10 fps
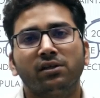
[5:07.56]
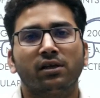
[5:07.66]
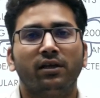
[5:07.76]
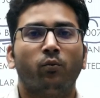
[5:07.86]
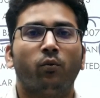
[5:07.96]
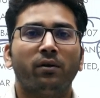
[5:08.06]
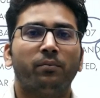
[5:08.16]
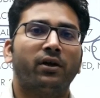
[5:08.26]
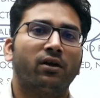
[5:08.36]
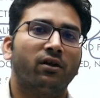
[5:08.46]
in one
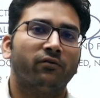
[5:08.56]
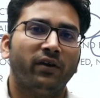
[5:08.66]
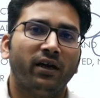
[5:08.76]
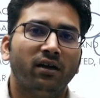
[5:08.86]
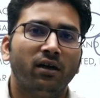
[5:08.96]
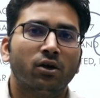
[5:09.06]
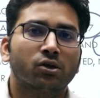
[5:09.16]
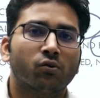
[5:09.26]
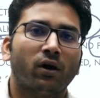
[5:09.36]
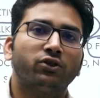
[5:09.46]
particular field,
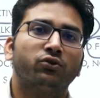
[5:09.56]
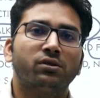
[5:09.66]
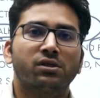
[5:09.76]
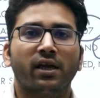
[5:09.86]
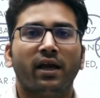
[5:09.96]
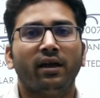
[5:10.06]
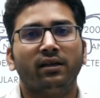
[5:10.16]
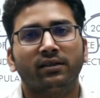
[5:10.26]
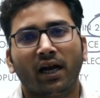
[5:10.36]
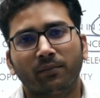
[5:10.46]
so I should stay
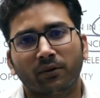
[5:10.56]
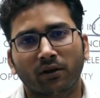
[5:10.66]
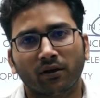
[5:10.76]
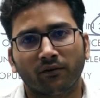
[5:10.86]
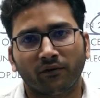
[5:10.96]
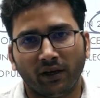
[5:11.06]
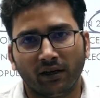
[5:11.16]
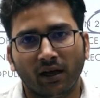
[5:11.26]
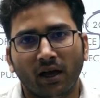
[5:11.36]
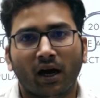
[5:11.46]
in that particular field.
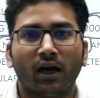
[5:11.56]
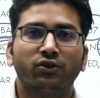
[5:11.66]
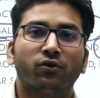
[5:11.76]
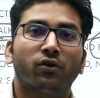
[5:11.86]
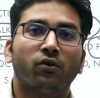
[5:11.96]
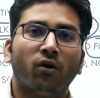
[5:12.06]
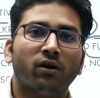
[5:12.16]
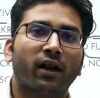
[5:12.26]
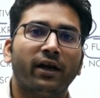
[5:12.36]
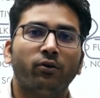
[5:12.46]
I should not
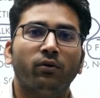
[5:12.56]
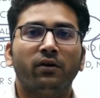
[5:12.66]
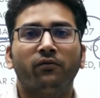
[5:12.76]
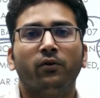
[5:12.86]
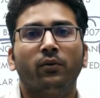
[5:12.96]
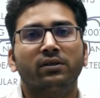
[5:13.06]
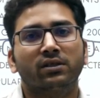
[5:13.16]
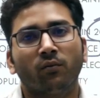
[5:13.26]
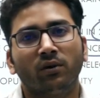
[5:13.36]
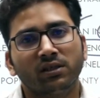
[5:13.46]
try to influence
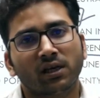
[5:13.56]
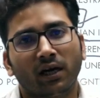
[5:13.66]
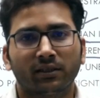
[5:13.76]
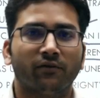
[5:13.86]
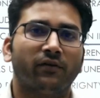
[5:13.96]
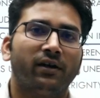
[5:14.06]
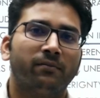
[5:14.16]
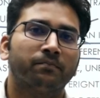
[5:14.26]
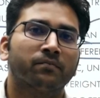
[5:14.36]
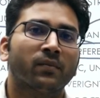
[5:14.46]
someone's other field.
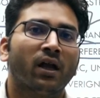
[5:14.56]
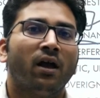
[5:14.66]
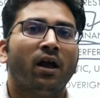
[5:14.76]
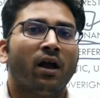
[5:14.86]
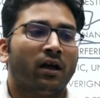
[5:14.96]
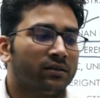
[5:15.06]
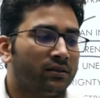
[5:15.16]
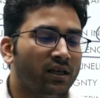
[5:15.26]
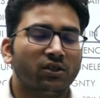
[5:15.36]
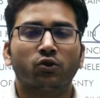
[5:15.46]

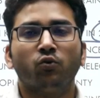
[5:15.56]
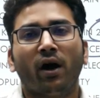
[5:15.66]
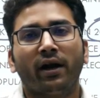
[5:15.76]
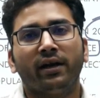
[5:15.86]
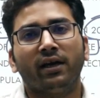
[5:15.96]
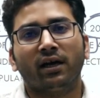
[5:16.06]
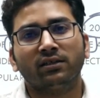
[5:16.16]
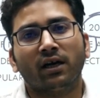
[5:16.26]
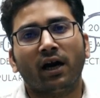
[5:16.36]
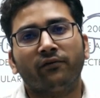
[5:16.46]
These two ideas
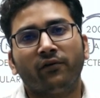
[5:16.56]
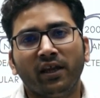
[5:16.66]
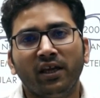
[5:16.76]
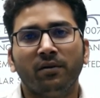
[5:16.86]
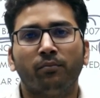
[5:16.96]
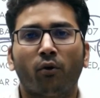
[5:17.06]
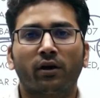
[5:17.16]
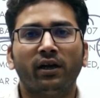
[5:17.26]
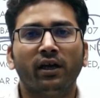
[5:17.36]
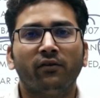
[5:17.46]
are very
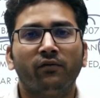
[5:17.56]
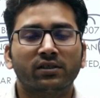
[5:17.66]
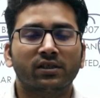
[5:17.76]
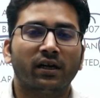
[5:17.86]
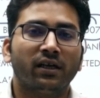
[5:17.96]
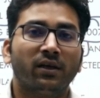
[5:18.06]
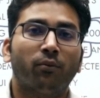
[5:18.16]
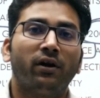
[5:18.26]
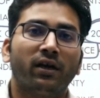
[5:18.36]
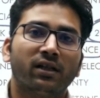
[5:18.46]
important if we study in the
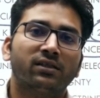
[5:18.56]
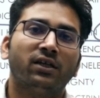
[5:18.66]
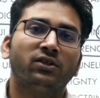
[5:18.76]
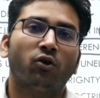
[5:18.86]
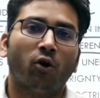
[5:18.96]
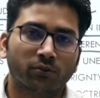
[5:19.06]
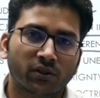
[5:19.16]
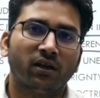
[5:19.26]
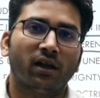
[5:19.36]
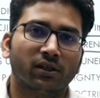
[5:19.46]
political science
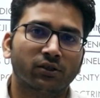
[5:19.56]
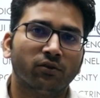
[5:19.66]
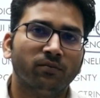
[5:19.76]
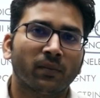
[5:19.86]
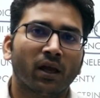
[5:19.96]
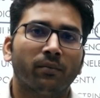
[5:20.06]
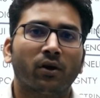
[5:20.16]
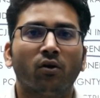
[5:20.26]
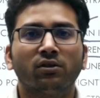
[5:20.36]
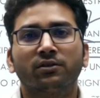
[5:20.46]
optional also,
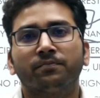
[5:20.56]
because